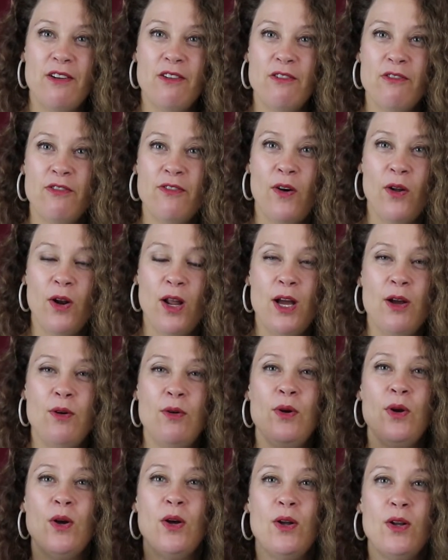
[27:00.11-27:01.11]

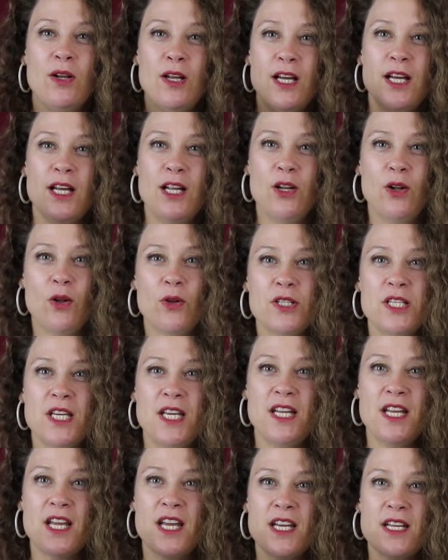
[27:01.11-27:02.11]
follow
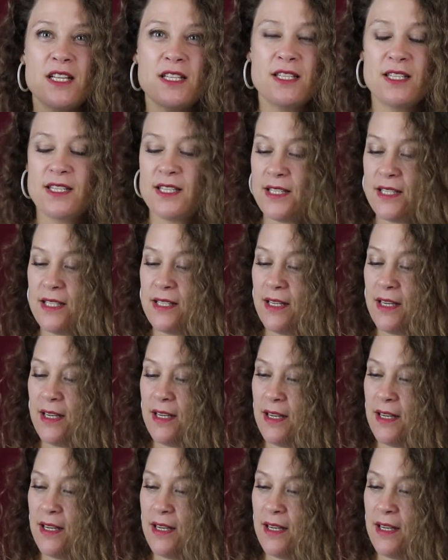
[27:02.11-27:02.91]
Lottie Knits